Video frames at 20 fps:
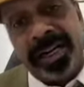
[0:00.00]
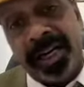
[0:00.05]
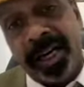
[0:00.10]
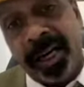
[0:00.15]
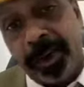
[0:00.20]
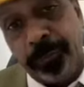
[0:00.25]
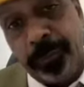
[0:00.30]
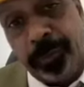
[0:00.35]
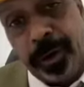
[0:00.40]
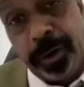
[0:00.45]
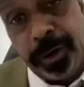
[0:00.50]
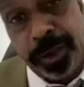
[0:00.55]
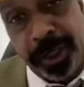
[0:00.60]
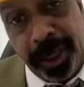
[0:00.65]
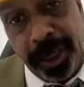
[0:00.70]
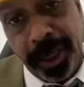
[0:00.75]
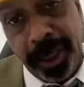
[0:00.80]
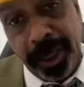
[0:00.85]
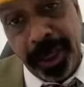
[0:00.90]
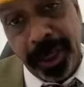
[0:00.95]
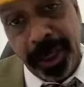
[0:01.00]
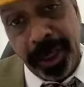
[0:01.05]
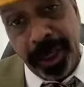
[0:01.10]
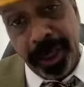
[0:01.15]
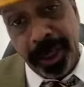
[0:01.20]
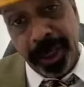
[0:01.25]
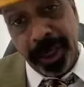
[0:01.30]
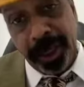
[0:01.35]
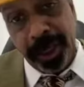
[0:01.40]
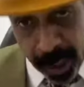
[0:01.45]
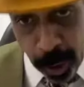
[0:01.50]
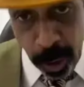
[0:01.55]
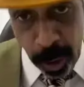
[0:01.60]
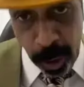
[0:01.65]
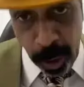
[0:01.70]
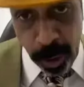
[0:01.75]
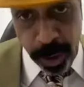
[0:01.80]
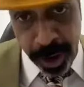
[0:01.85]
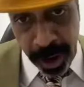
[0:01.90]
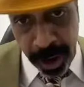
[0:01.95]
in the market for treatment and
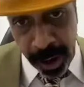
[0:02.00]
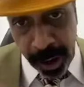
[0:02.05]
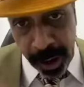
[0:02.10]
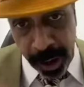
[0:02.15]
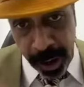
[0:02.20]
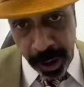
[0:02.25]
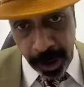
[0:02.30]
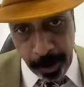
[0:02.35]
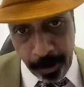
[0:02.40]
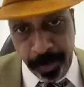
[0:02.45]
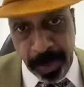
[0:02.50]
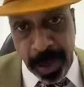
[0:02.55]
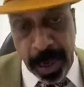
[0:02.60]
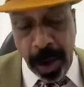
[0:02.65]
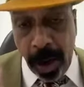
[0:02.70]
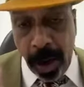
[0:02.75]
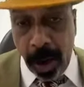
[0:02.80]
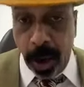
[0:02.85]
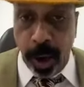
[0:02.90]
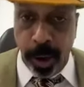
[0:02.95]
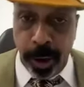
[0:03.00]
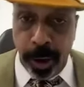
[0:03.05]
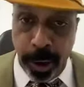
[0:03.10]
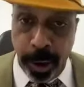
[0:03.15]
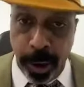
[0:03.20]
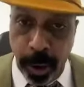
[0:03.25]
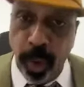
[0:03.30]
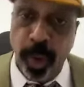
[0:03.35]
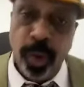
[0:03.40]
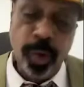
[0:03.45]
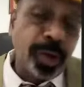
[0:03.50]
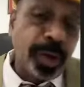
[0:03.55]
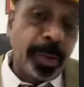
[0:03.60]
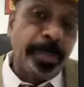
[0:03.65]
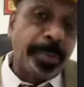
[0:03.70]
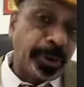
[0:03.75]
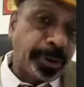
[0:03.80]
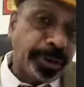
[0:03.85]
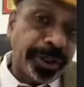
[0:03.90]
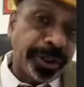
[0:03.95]
use allogenic or you do
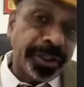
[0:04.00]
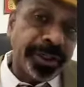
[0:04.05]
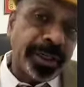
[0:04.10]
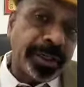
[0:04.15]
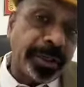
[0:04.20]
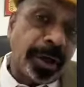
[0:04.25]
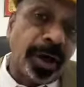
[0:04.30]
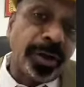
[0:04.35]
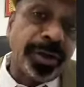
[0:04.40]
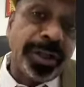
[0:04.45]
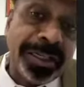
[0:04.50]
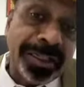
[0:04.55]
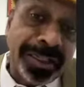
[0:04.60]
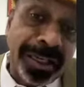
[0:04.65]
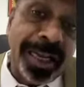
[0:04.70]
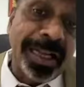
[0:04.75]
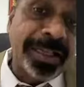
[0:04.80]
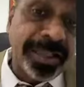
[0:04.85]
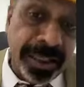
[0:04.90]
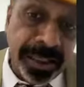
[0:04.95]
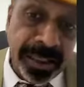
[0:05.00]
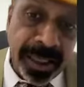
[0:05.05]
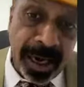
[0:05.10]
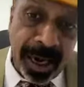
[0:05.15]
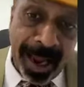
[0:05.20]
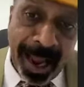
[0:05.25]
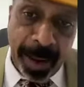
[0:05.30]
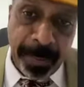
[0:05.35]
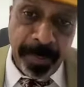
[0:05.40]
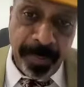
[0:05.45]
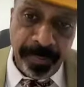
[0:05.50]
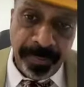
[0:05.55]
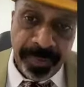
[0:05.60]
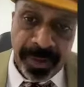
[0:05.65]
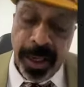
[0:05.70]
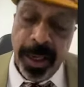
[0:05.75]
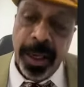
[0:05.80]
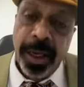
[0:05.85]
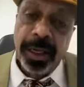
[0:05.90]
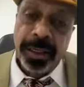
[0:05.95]
some processes on the cells in the lab,
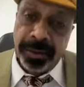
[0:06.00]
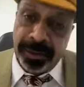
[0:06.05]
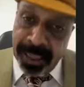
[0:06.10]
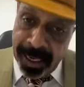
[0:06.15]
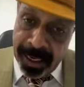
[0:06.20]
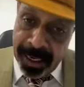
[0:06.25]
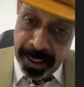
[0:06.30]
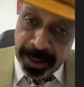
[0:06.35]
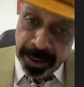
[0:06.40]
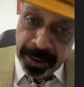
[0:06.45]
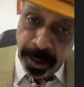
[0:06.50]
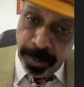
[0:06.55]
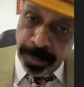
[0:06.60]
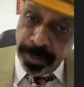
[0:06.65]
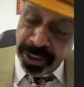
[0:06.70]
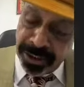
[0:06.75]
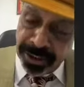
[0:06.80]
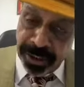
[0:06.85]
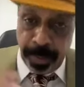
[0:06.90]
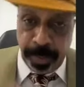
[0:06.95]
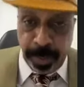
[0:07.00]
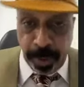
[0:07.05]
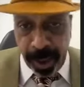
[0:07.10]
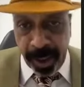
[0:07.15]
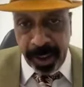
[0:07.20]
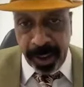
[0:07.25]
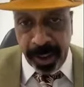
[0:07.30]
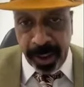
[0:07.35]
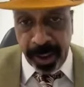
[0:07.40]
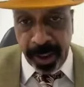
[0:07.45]
then it comes as a product.